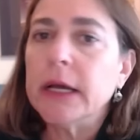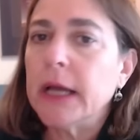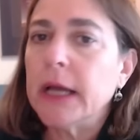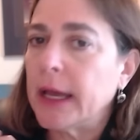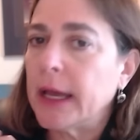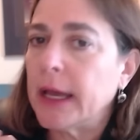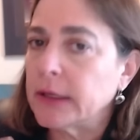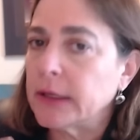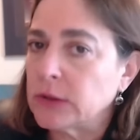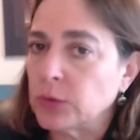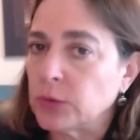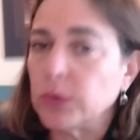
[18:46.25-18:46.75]

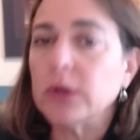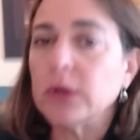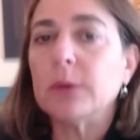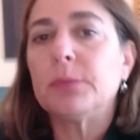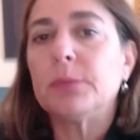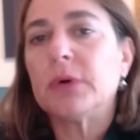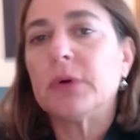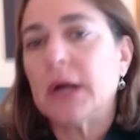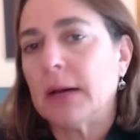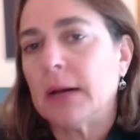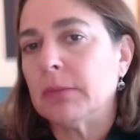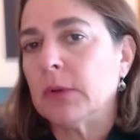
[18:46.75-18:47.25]
And the real
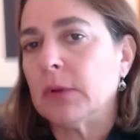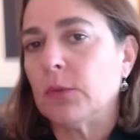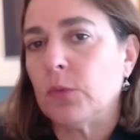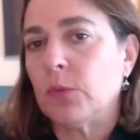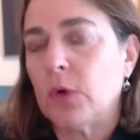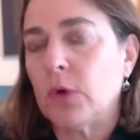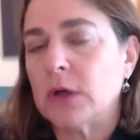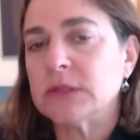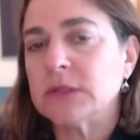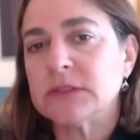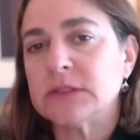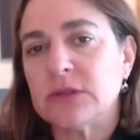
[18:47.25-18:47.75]
problem
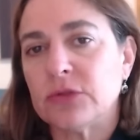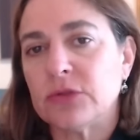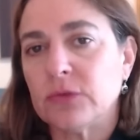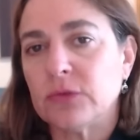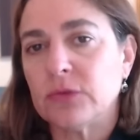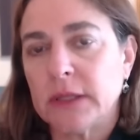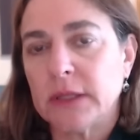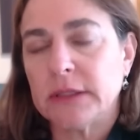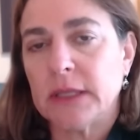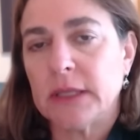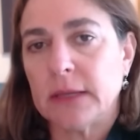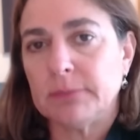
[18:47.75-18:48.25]
was the
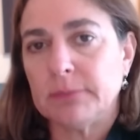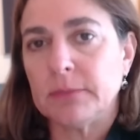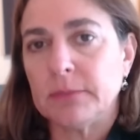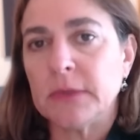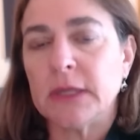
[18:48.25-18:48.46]
threat that